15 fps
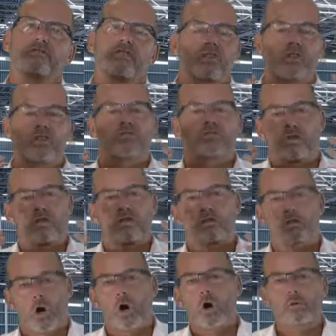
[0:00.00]
the sort of the
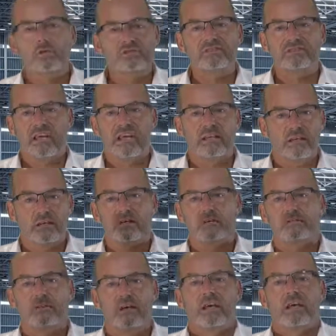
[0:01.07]
gold standard
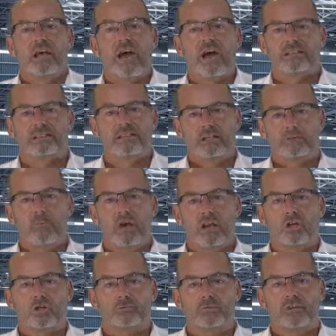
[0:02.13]
of asset
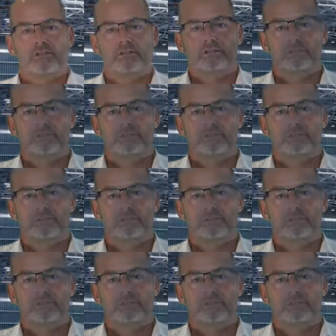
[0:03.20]
management.